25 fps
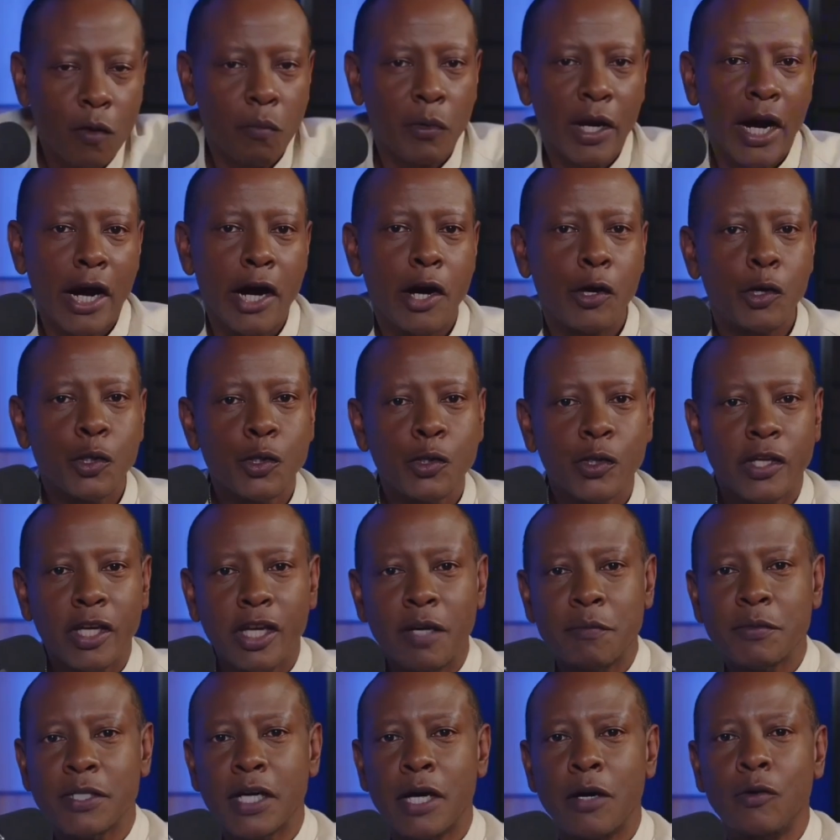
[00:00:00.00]
From Cairo to
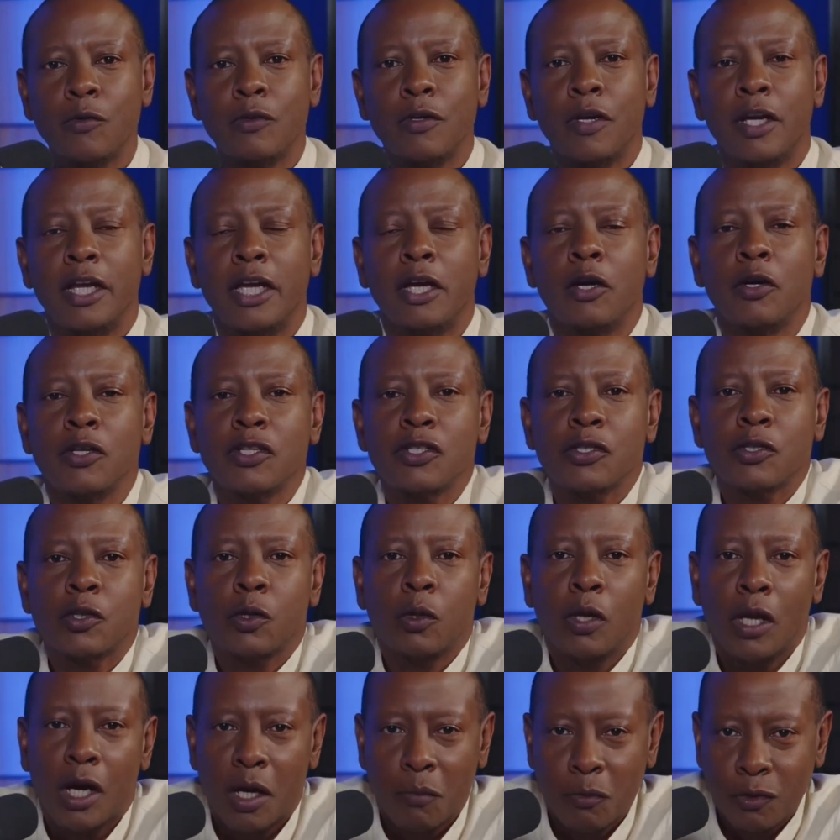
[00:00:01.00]
Cape Town, Lagos
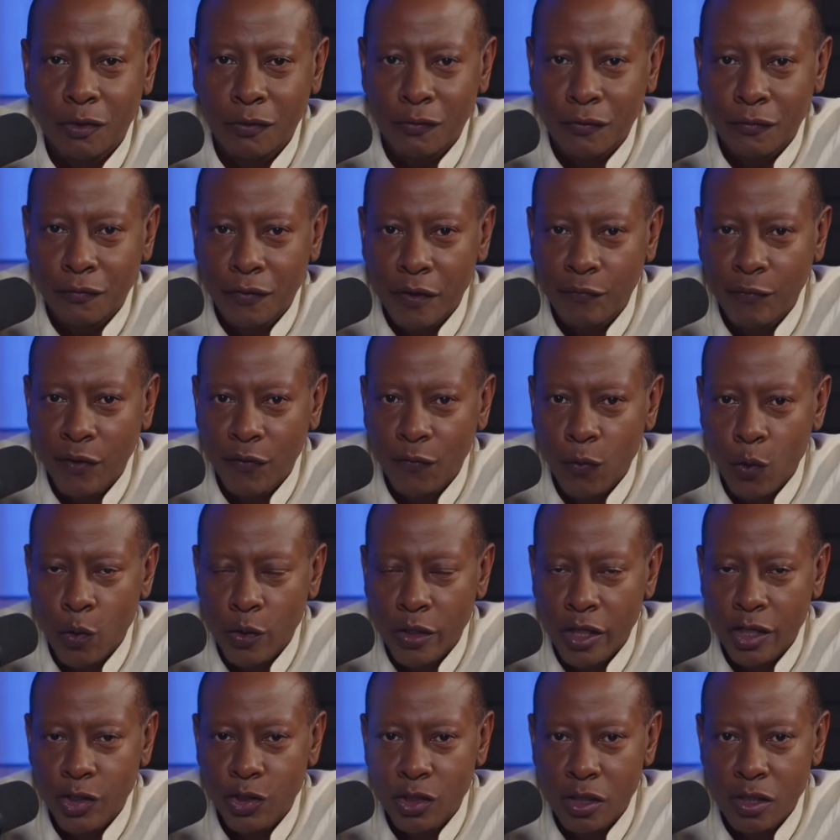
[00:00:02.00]
to Lamu.
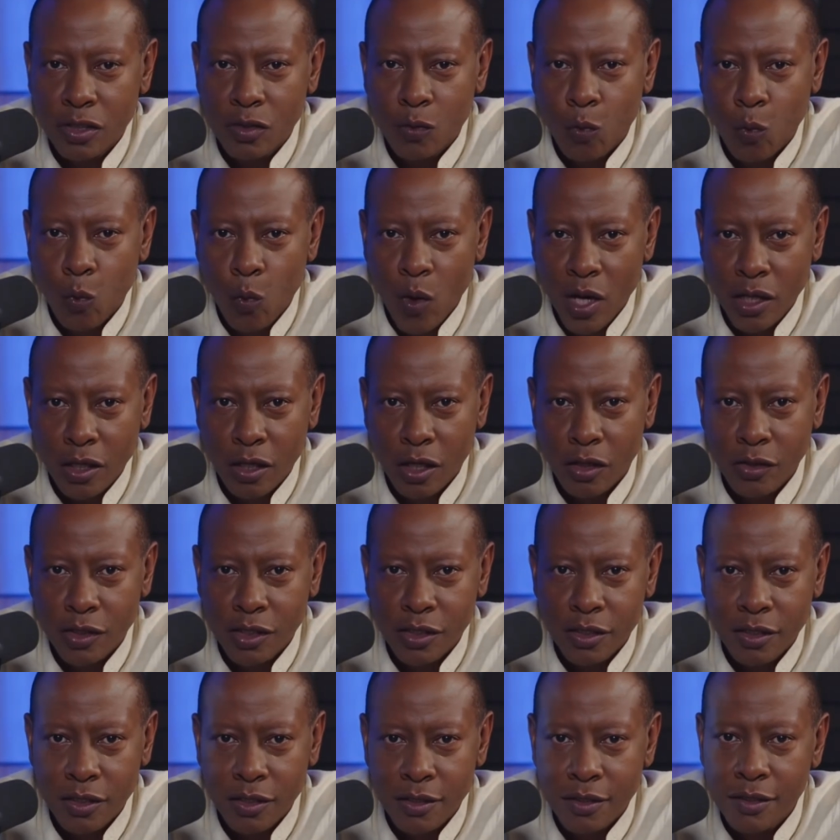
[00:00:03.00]
54 nations, one
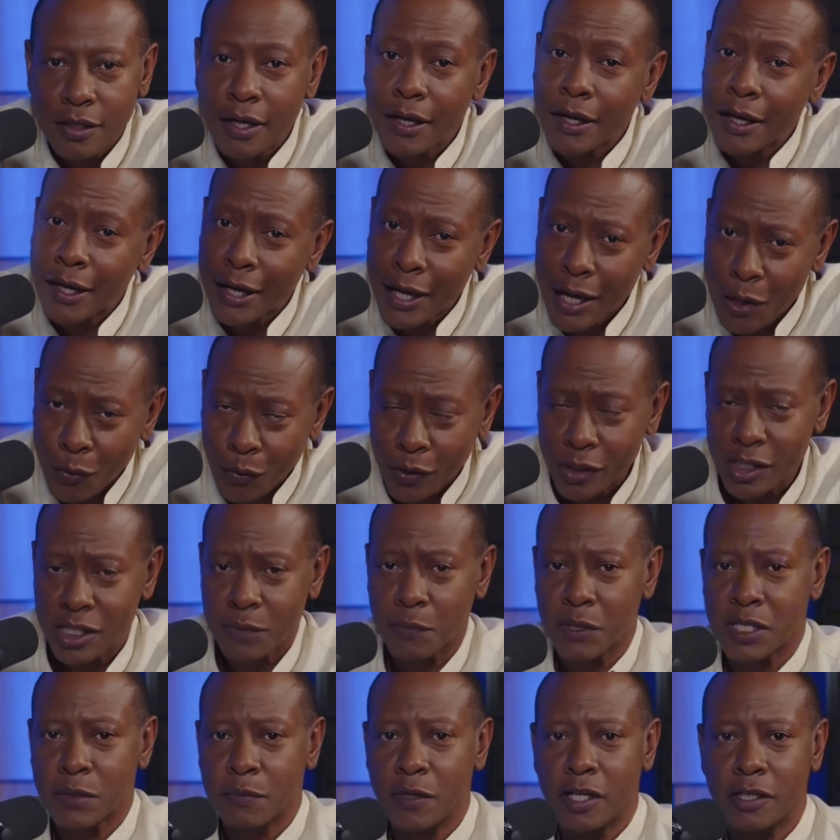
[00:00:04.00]
continent,
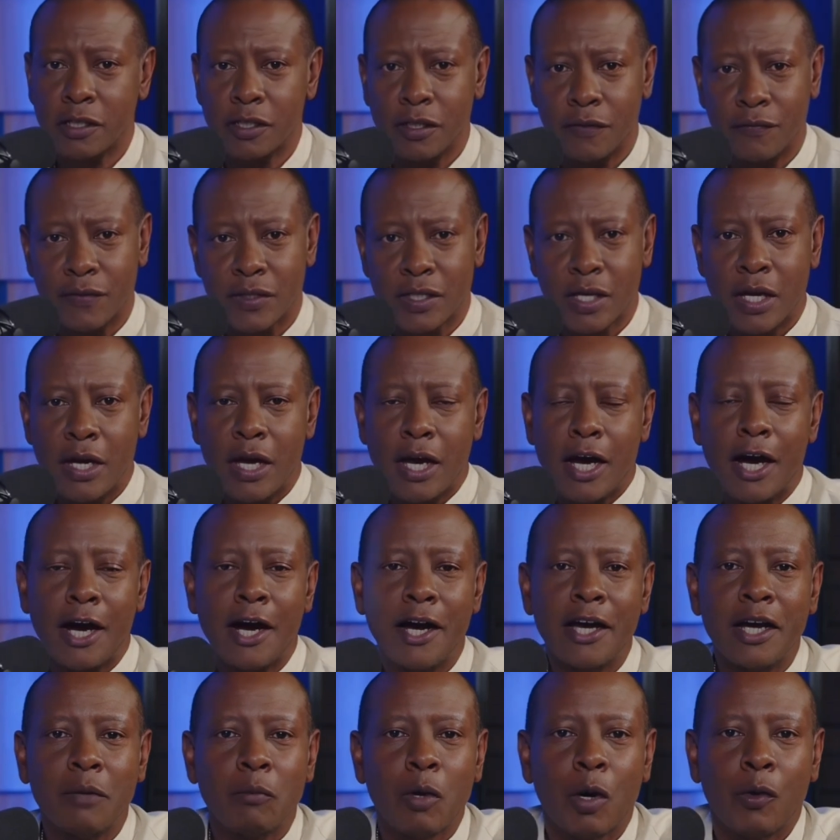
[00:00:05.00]
countless perspectives.
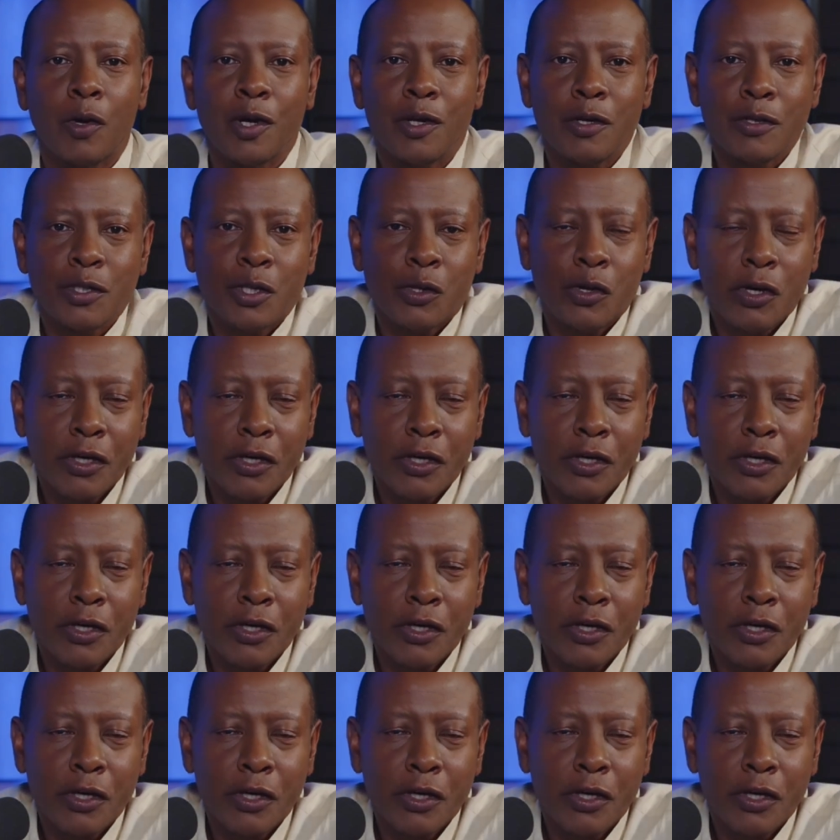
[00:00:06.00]
Hi, I'm Warren